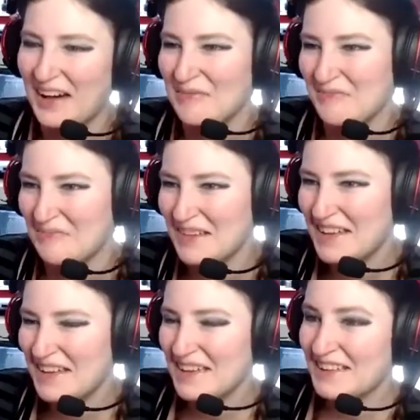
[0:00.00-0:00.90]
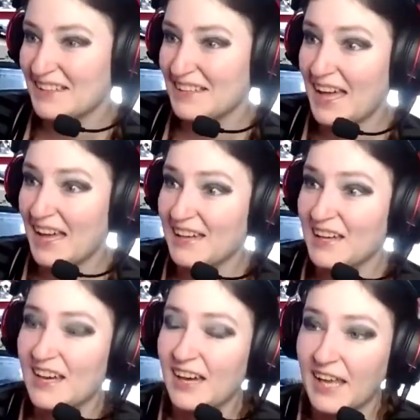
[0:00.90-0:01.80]

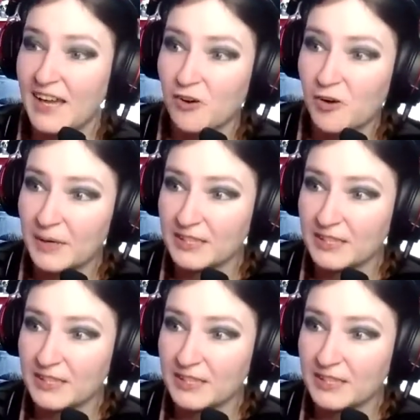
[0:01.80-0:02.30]
I get up,